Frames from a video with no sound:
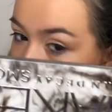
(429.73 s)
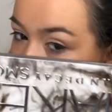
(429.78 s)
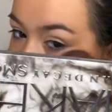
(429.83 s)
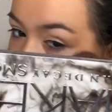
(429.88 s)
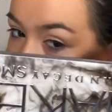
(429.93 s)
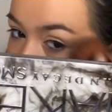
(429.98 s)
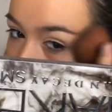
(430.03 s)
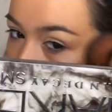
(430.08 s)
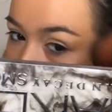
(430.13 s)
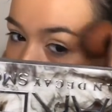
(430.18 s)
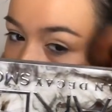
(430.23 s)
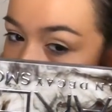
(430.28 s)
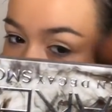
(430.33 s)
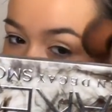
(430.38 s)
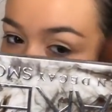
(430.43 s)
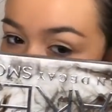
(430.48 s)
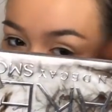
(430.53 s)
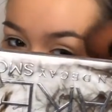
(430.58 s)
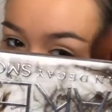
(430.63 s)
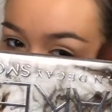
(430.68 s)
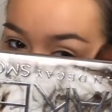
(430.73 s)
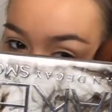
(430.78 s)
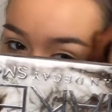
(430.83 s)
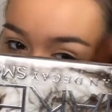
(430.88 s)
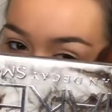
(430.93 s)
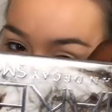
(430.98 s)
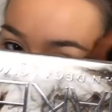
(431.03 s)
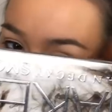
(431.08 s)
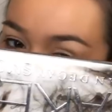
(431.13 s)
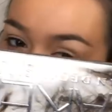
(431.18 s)
I just think it gives such a
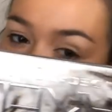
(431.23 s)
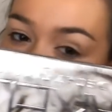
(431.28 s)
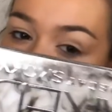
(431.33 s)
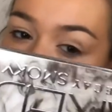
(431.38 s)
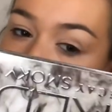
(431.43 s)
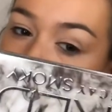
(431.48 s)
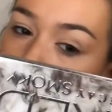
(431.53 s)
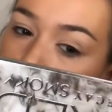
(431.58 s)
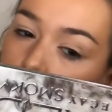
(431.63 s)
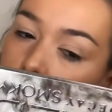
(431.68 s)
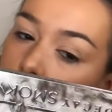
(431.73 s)
lovely finish.